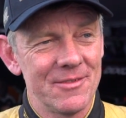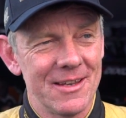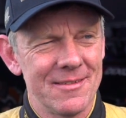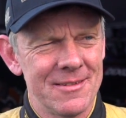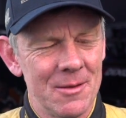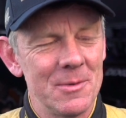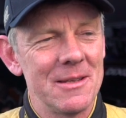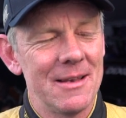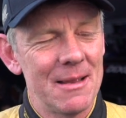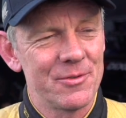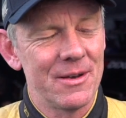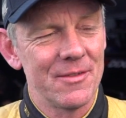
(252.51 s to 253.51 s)
Have done so many
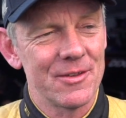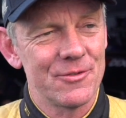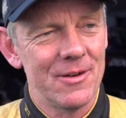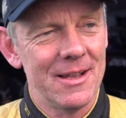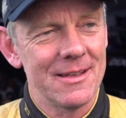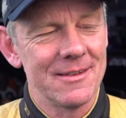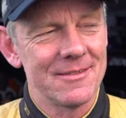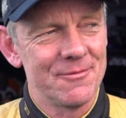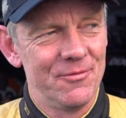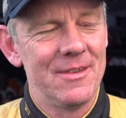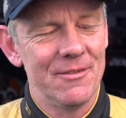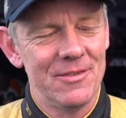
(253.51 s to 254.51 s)
laps around this track, and it
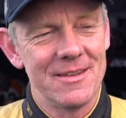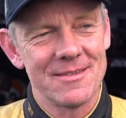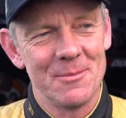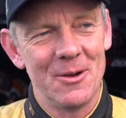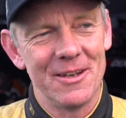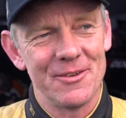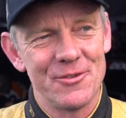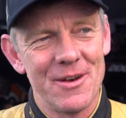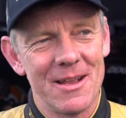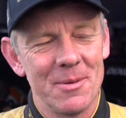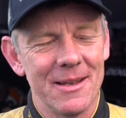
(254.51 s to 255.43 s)
definitely is a mileage track.